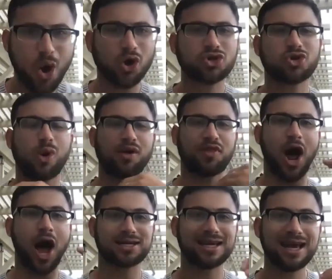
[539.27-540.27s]

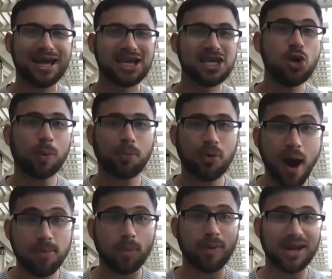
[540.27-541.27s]
ultra-Orthodox, you were
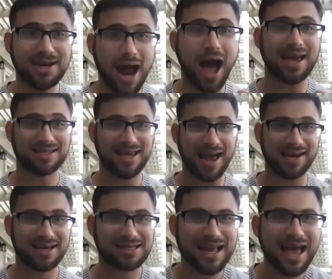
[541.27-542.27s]
probably not a
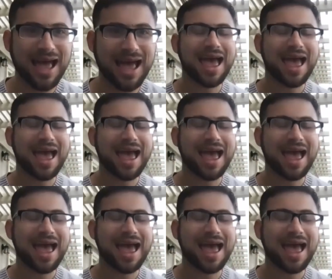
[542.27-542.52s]
Zionist.